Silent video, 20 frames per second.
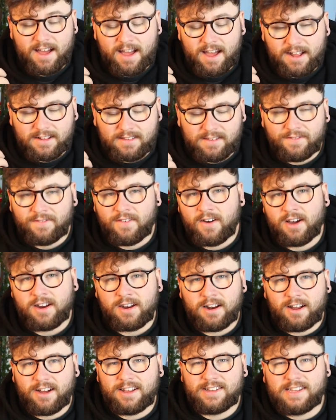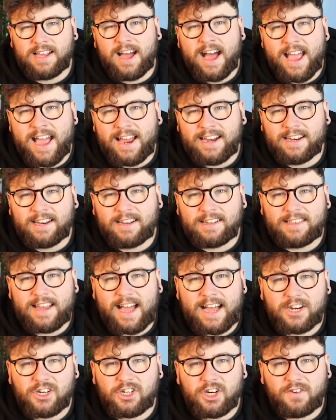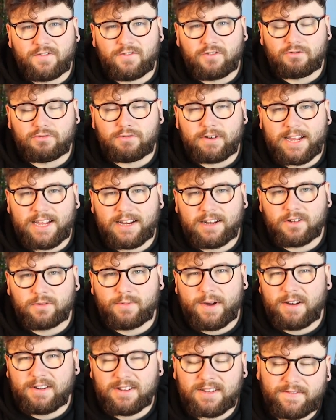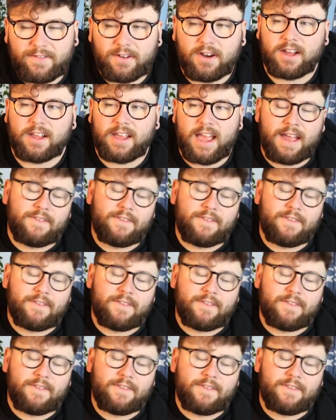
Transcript: to finalise it, I added a dash of green as well, because I feel like